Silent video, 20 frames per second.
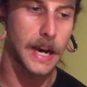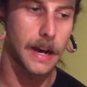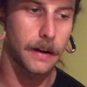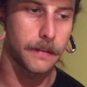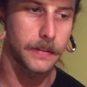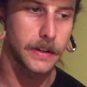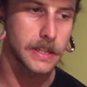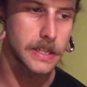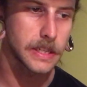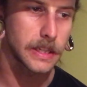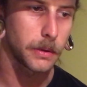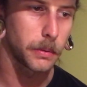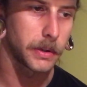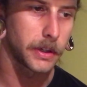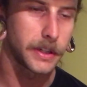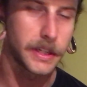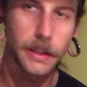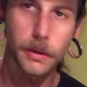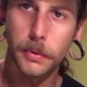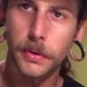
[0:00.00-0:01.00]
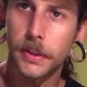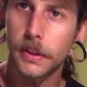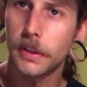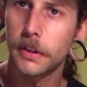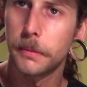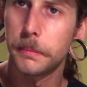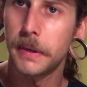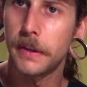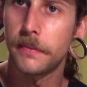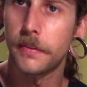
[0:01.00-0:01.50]
Obviously, when you're dealing with a
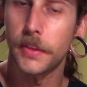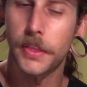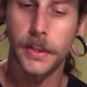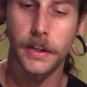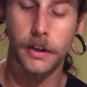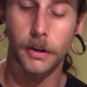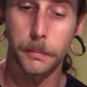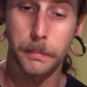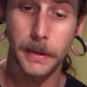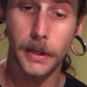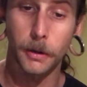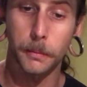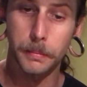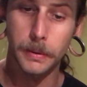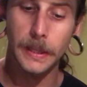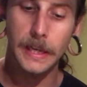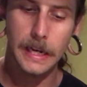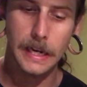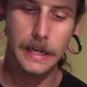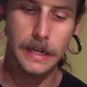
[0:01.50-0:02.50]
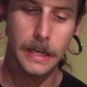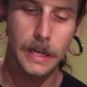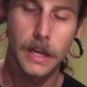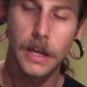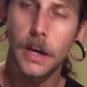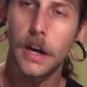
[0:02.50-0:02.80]
little bit of a thicker, bigger blade,